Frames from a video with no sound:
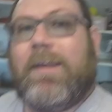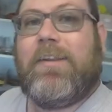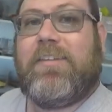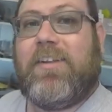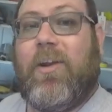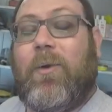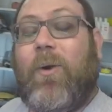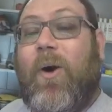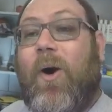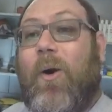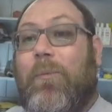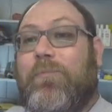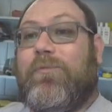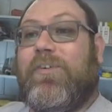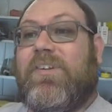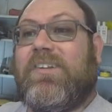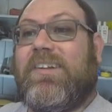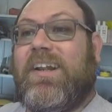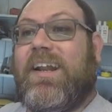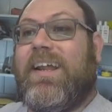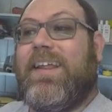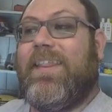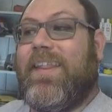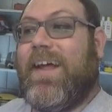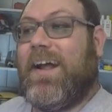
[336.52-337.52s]
So
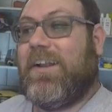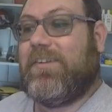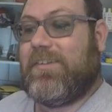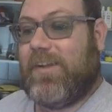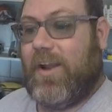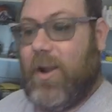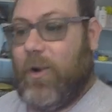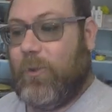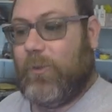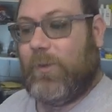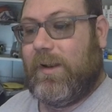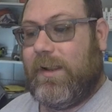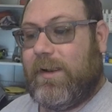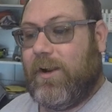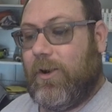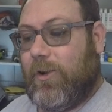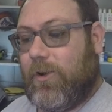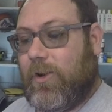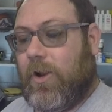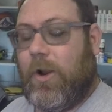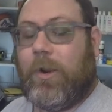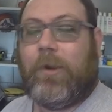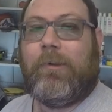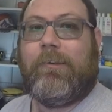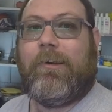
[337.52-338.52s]
obviously that's only got
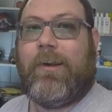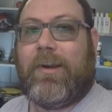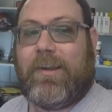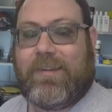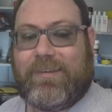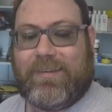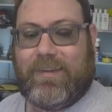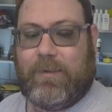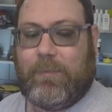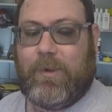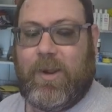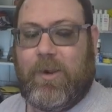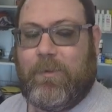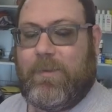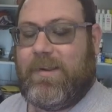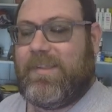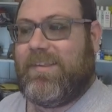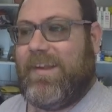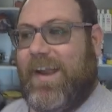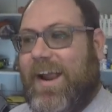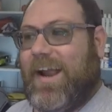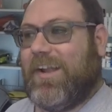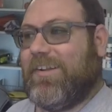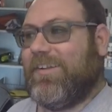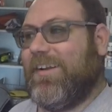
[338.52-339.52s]
colour on it at the moment. It
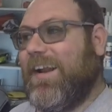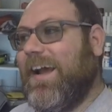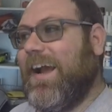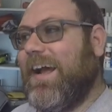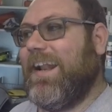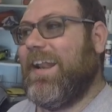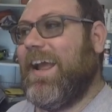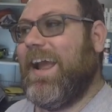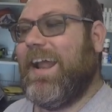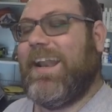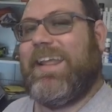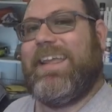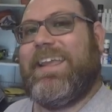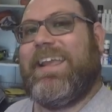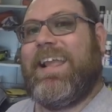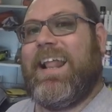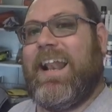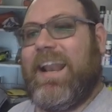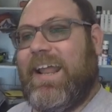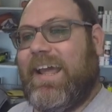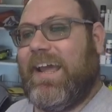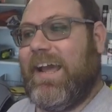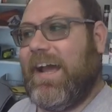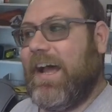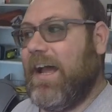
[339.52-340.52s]
hasn't had any
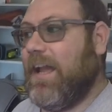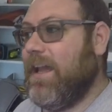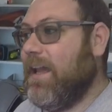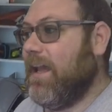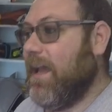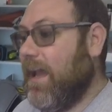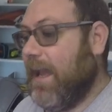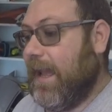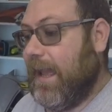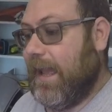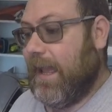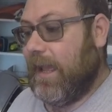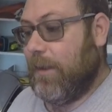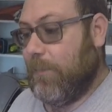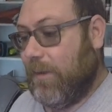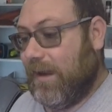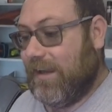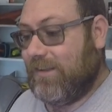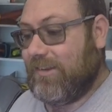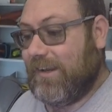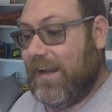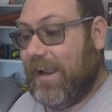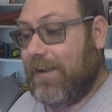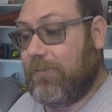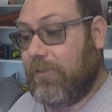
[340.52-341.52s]
clear. Um, I
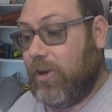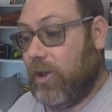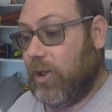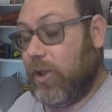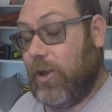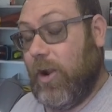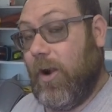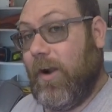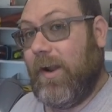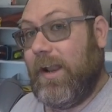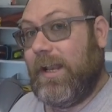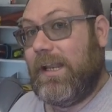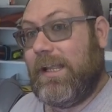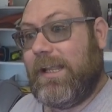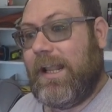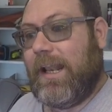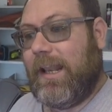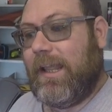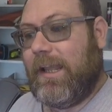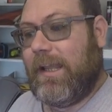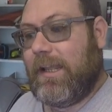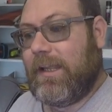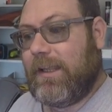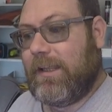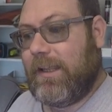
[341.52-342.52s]
actually haven't got any
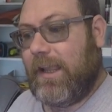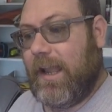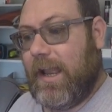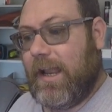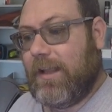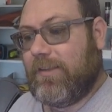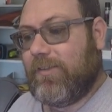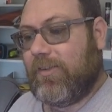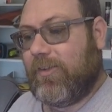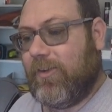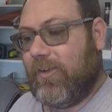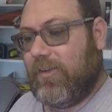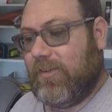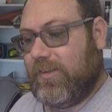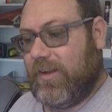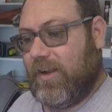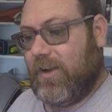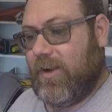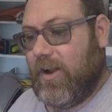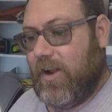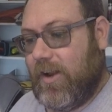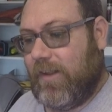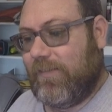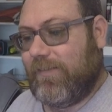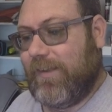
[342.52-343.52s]
clear yet, because I
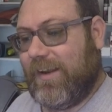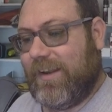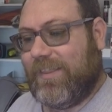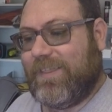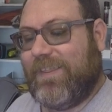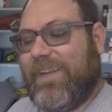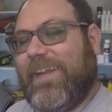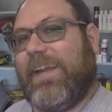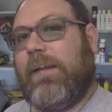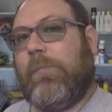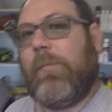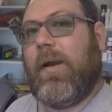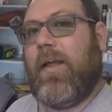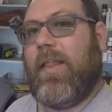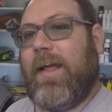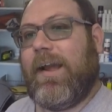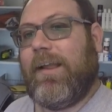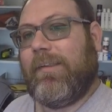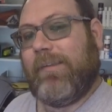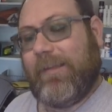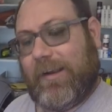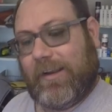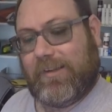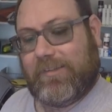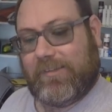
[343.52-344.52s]
kind of didn't think about that
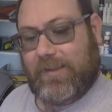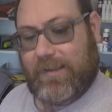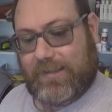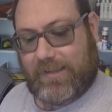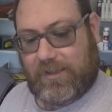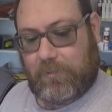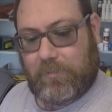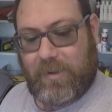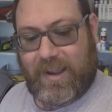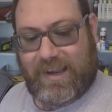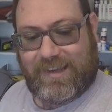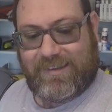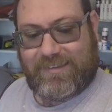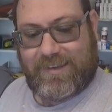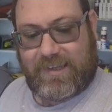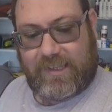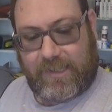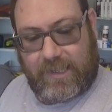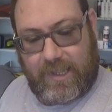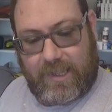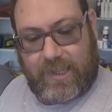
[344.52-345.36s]
until I started painting.